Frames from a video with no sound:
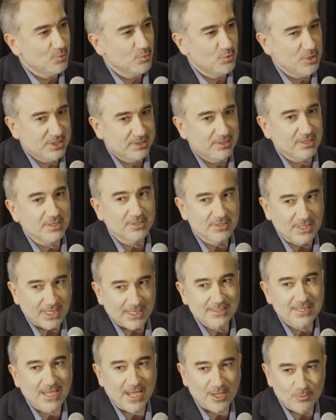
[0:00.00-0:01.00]
We
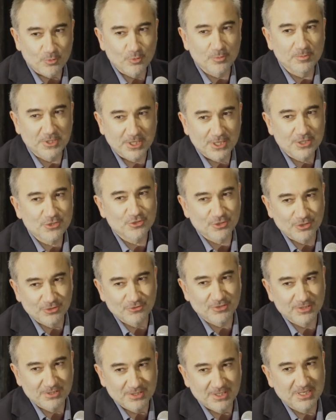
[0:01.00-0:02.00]
didn't attack women and
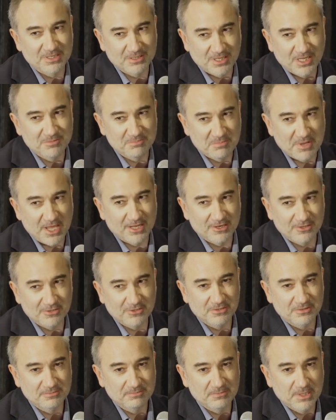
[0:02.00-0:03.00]
children in
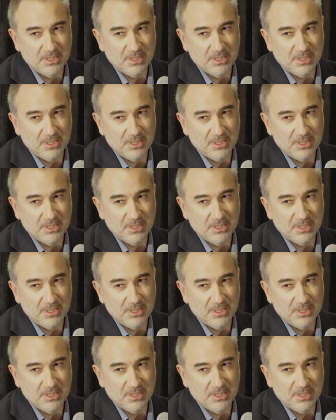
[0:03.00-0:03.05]
battle.